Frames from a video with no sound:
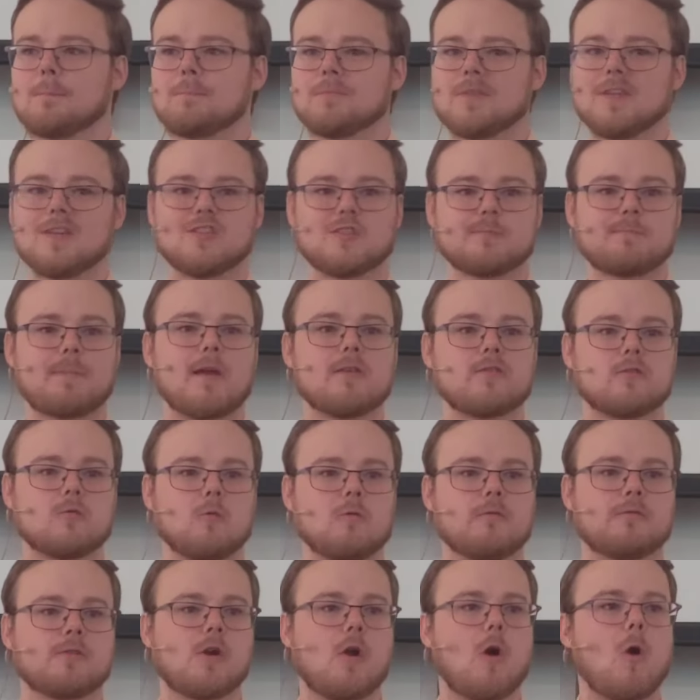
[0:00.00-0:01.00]
something
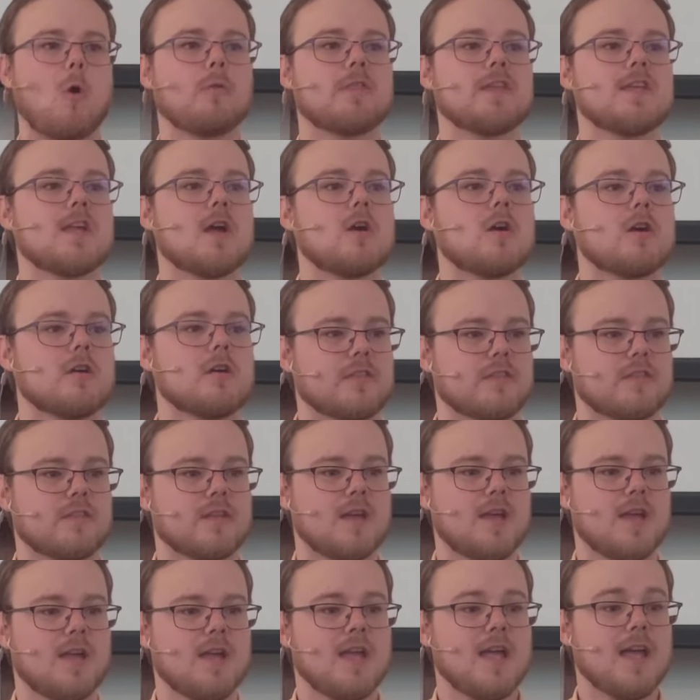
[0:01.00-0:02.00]
special for all the
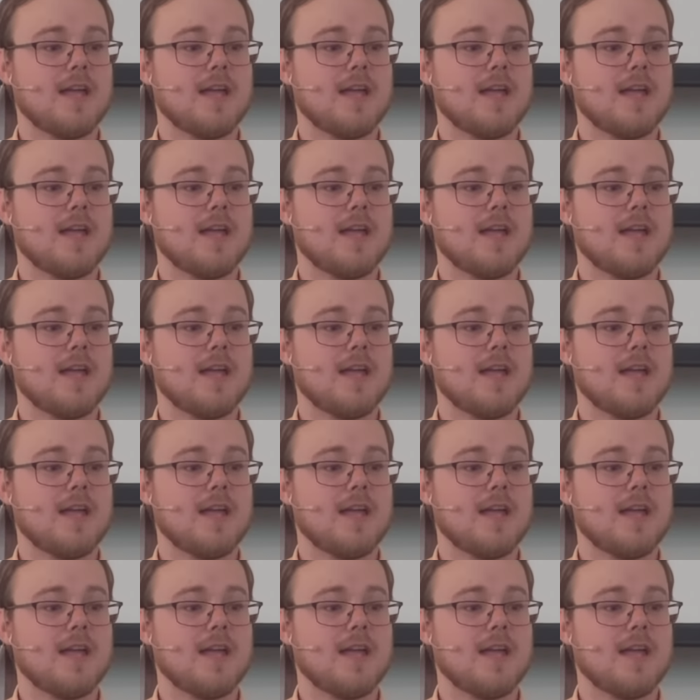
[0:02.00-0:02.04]
earth?